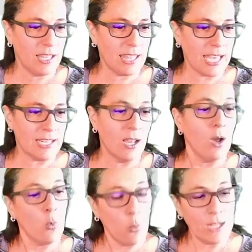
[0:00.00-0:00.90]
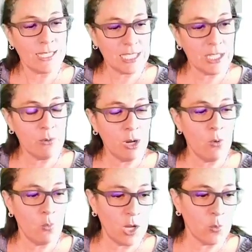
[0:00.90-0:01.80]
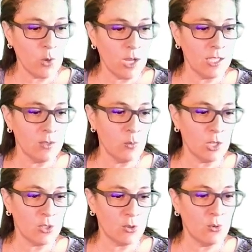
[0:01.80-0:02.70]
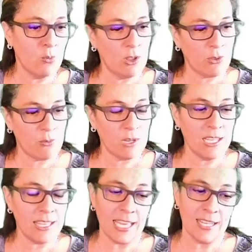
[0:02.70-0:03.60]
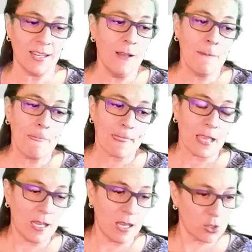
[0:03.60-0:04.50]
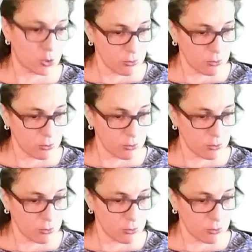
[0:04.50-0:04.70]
then 1, 0, 1, 1, 1, 2, 1, 3, then 2,